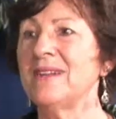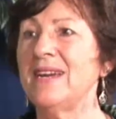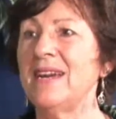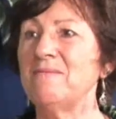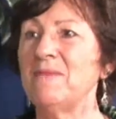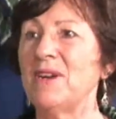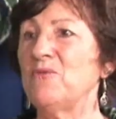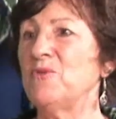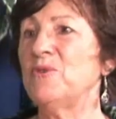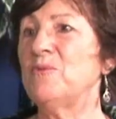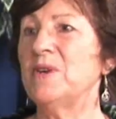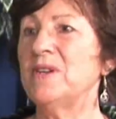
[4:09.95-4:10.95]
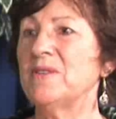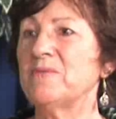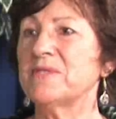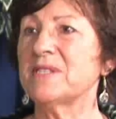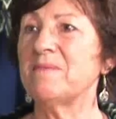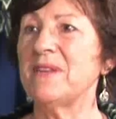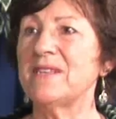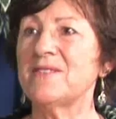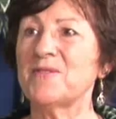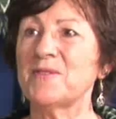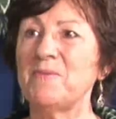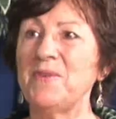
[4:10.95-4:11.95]
and my real world was the place
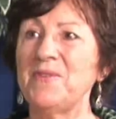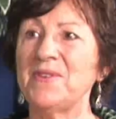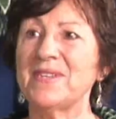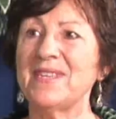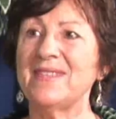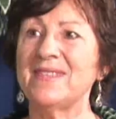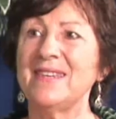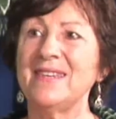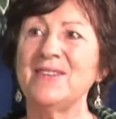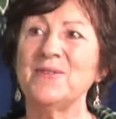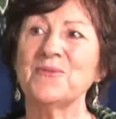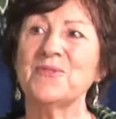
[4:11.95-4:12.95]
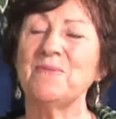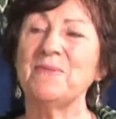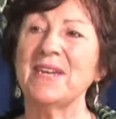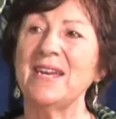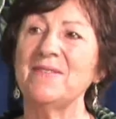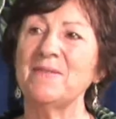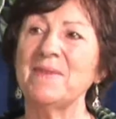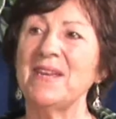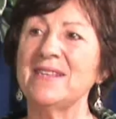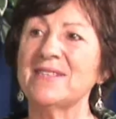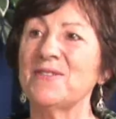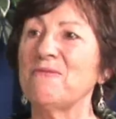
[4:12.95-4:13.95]
of spirit and it also became the
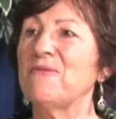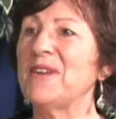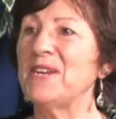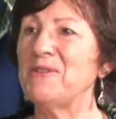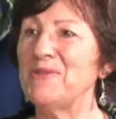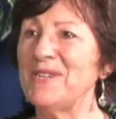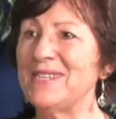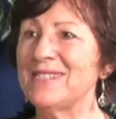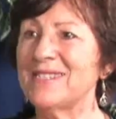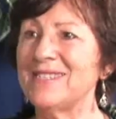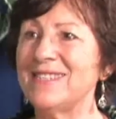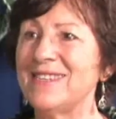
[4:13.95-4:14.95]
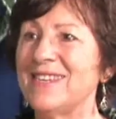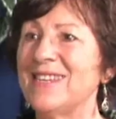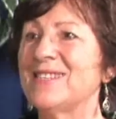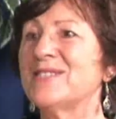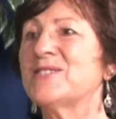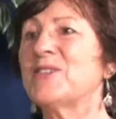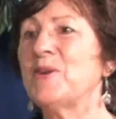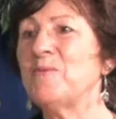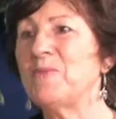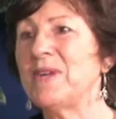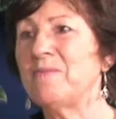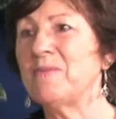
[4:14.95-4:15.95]
place of the fairies and the
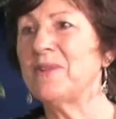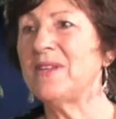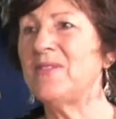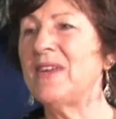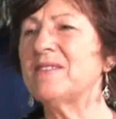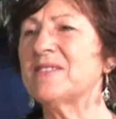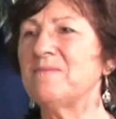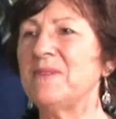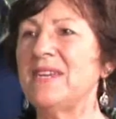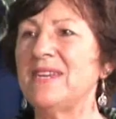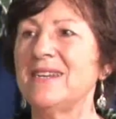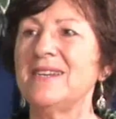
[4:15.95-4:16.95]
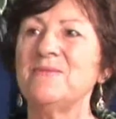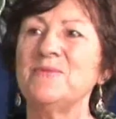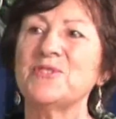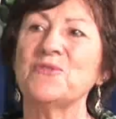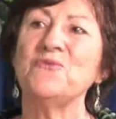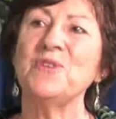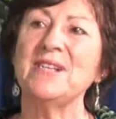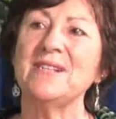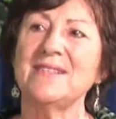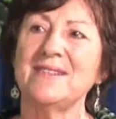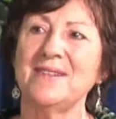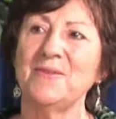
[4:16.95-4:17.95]
stone people and that to me was the
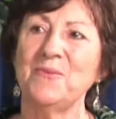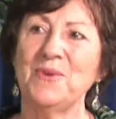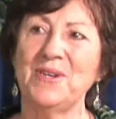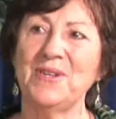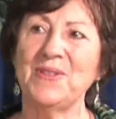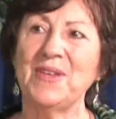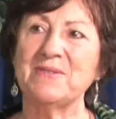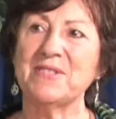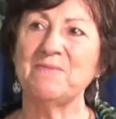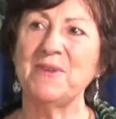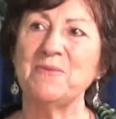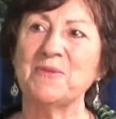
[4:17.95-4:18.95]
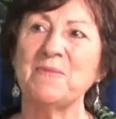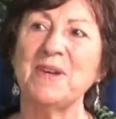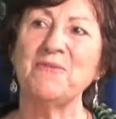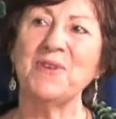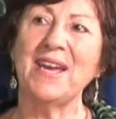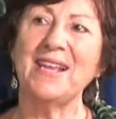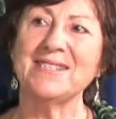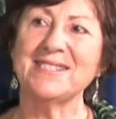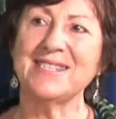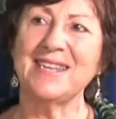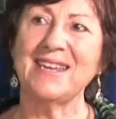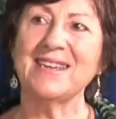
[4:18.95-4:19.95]
real world that to me was my
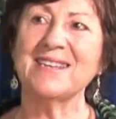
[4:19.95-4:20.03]
reality